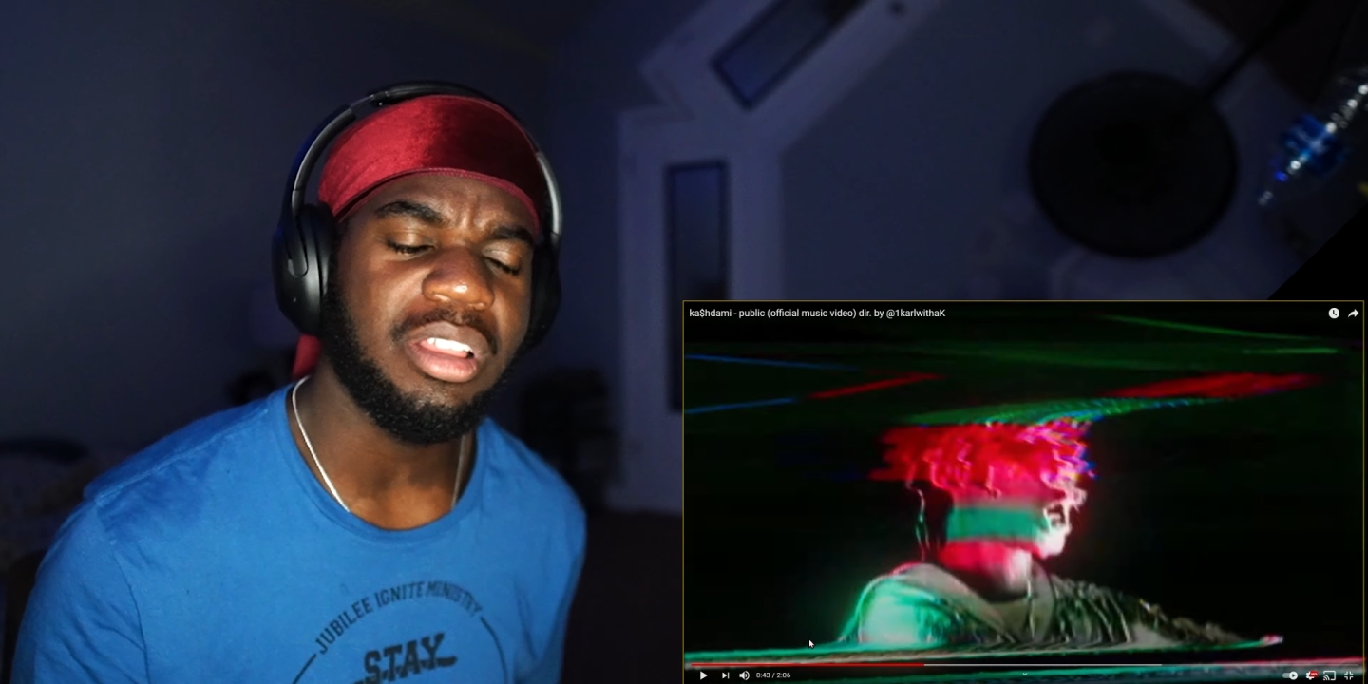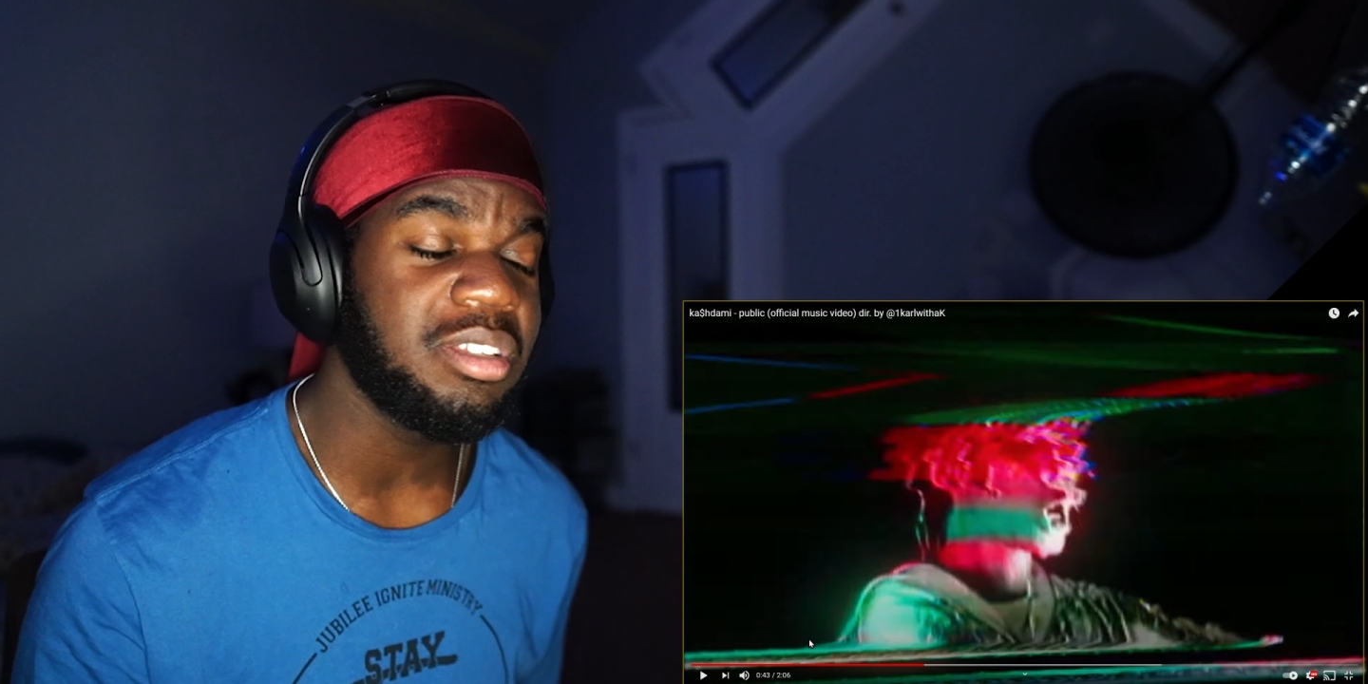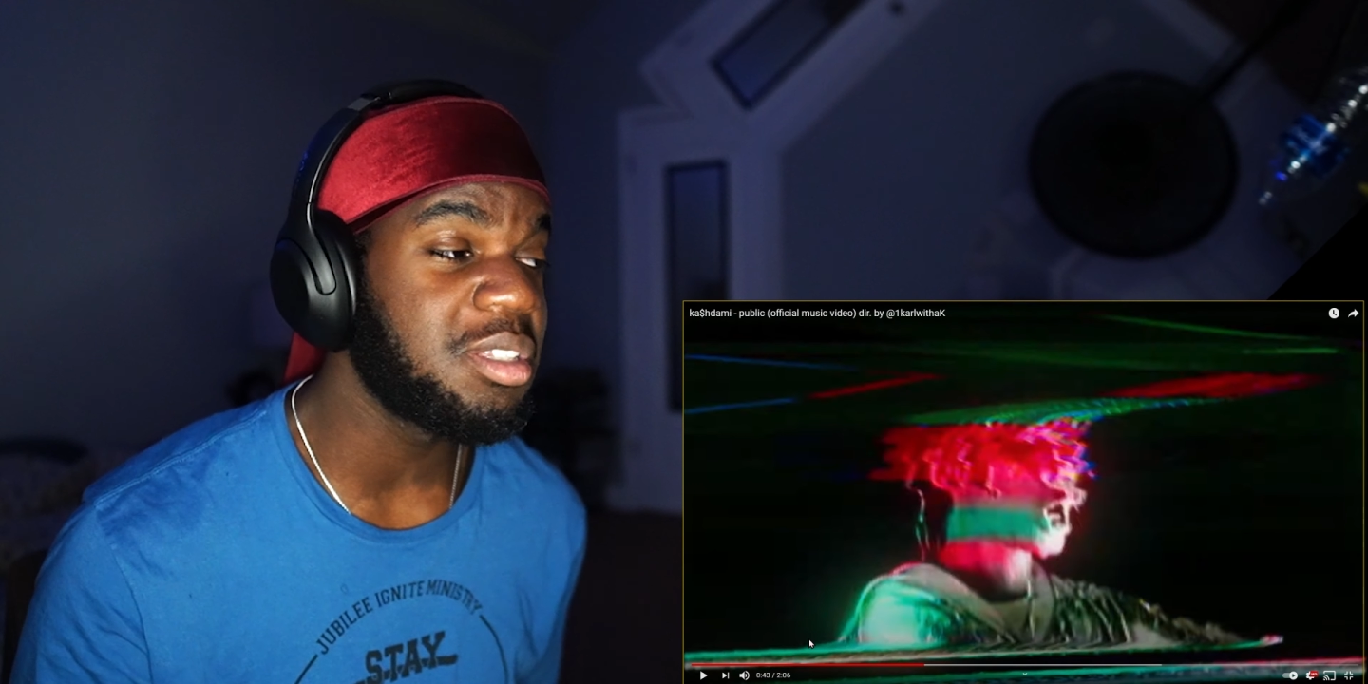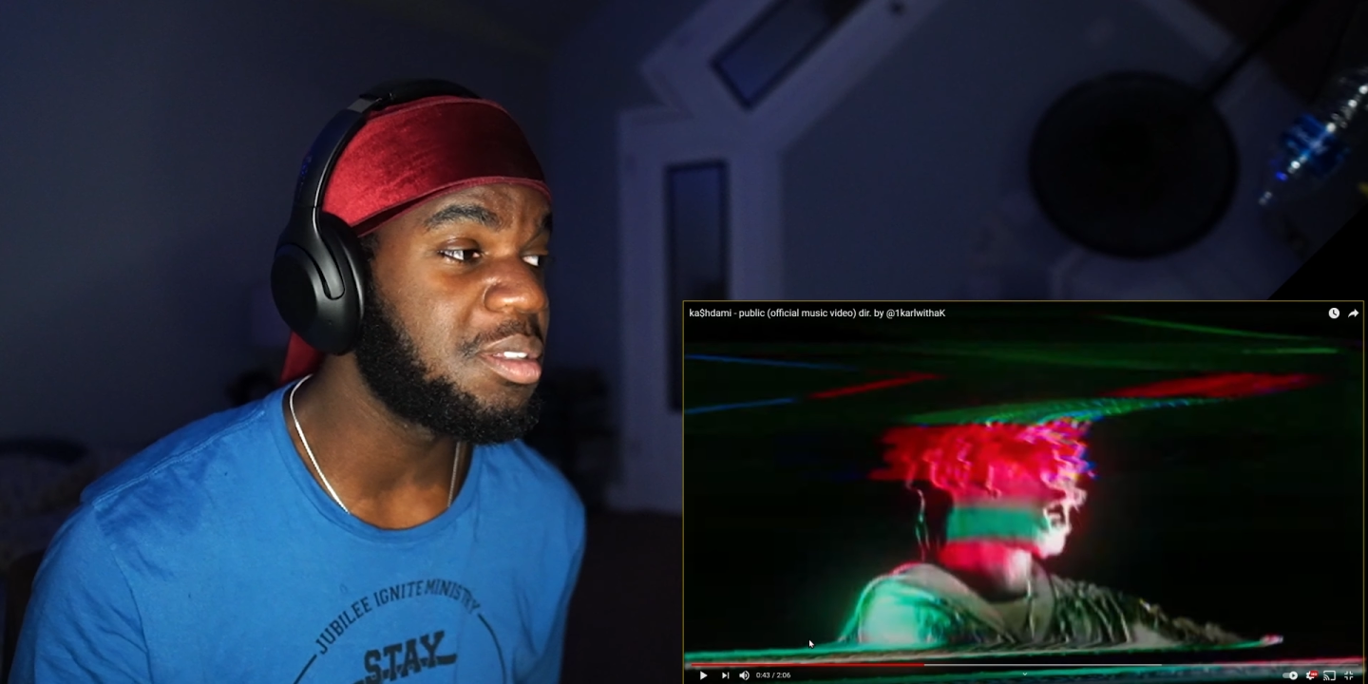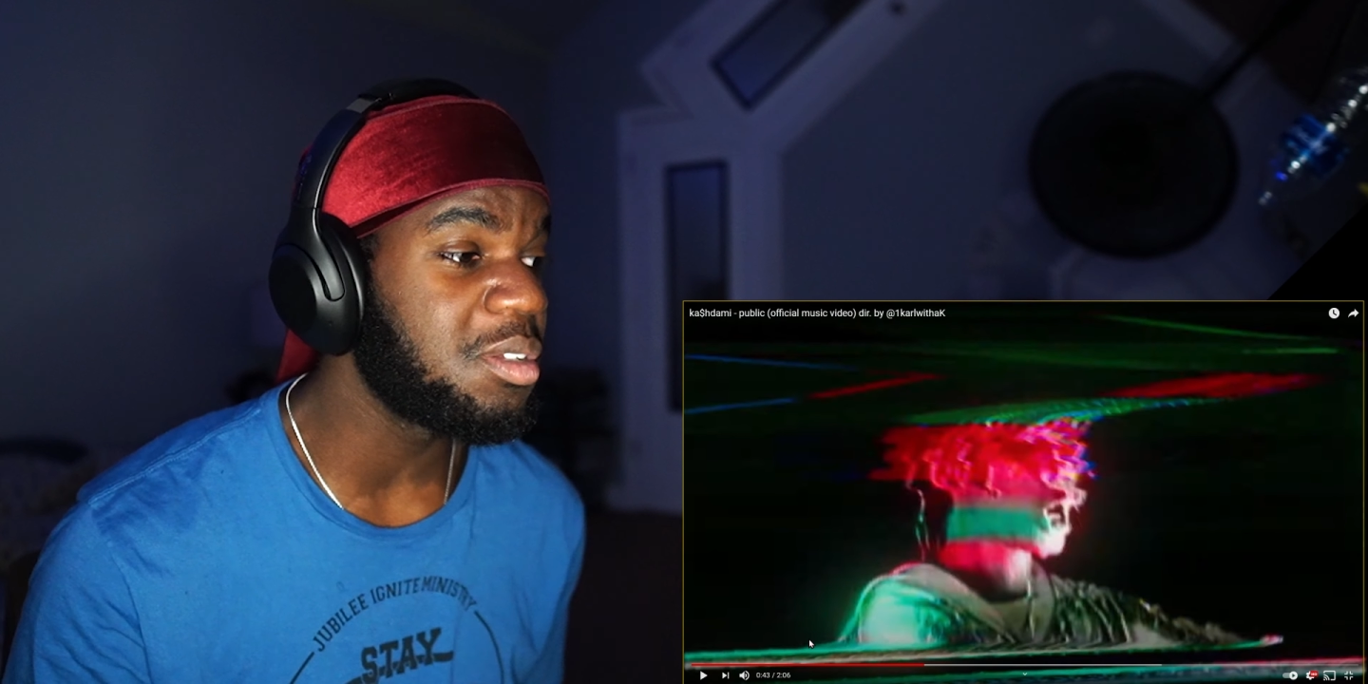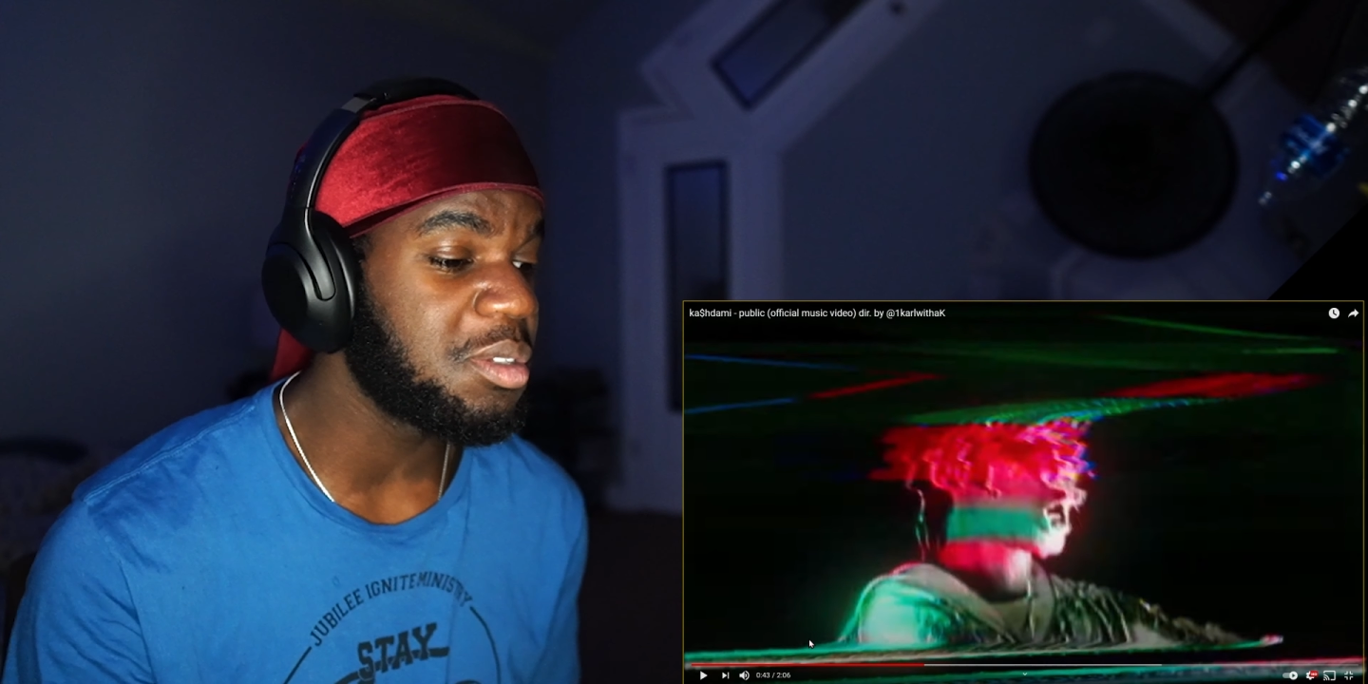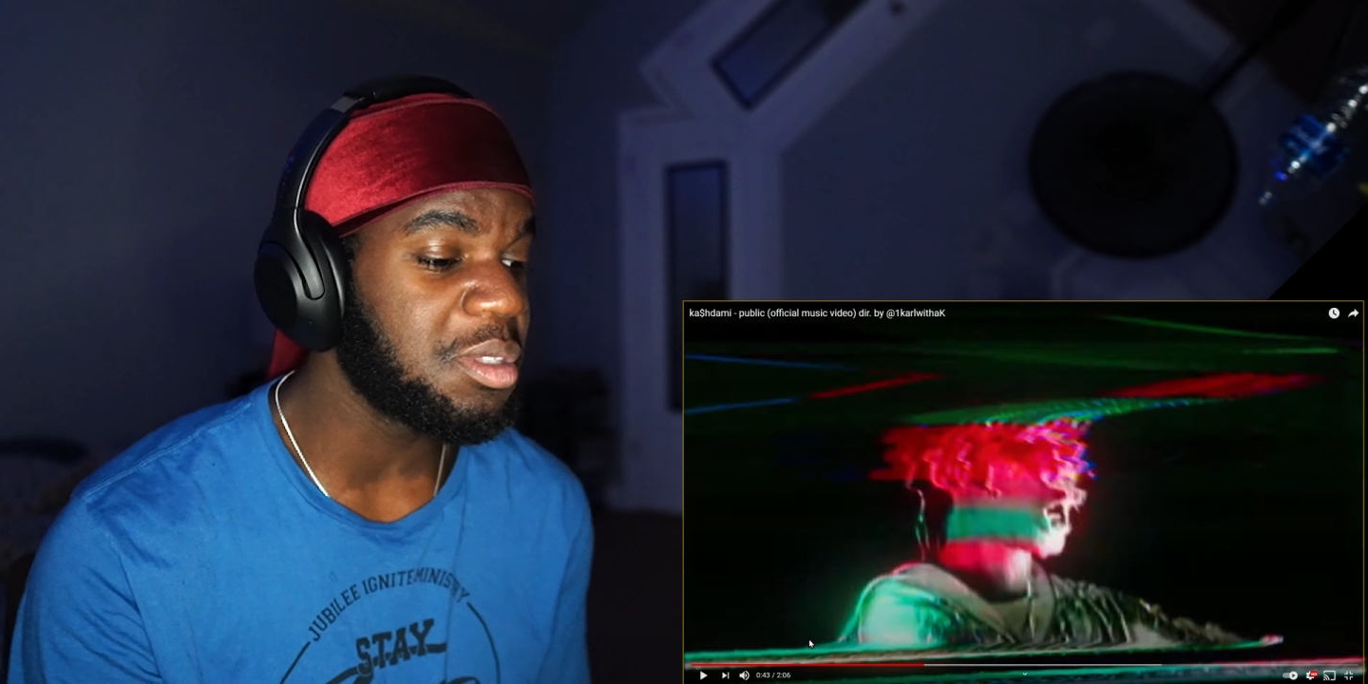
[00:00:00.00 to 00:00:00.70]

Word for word: Those those are